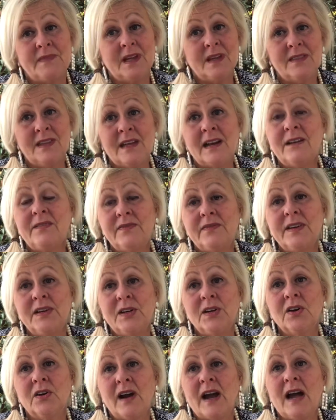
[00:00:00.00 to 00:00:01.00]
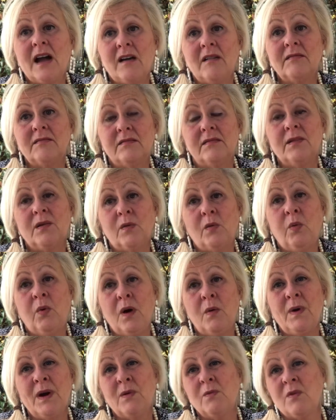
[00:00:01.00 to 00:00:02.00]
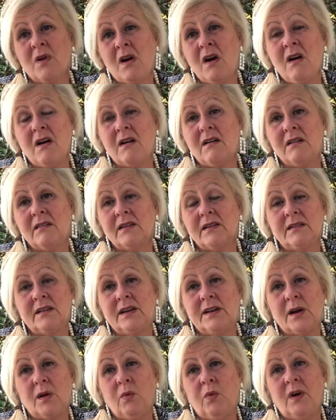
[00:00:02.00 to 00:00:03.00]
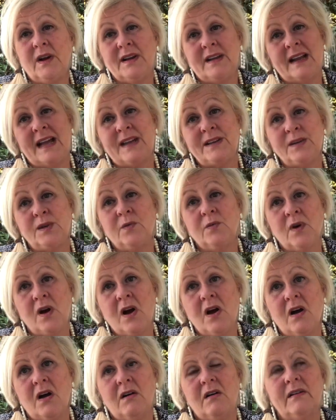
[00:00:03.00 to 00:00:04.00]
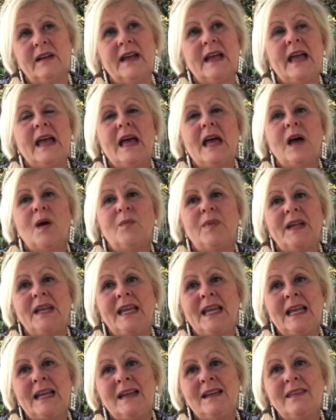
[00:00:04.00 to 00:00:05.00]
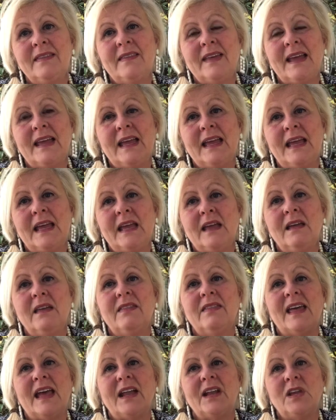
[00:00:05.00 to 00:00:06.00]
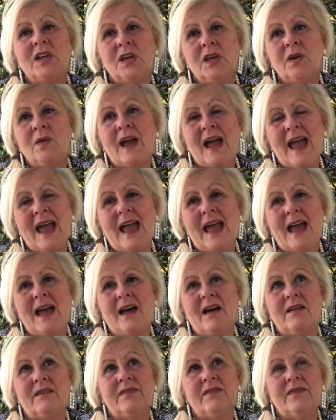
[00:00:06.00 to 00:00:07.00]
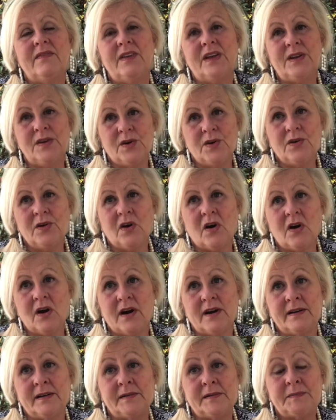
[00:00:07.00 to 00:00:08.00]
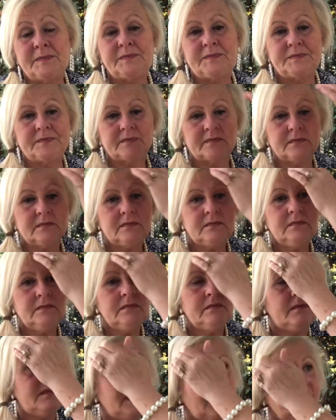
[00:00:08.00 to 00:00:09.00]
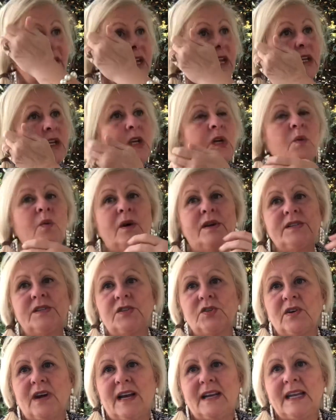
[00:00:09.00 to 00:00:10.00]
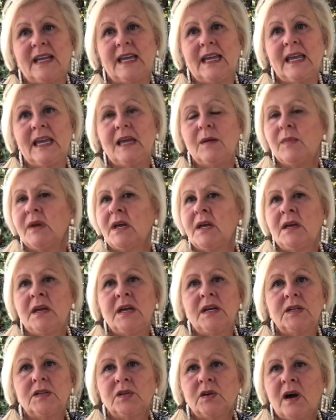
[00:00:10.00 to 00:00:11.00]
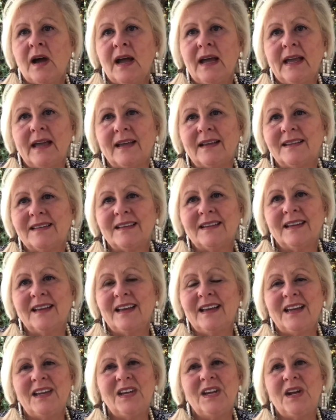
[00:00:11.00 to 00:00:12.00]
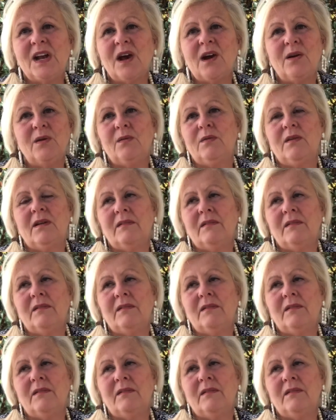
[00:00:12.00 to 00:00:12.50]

then I figure out what went wrong. You know, what did I do wrong? But anything that you have in your garden that you want to try to keep, try it. You know,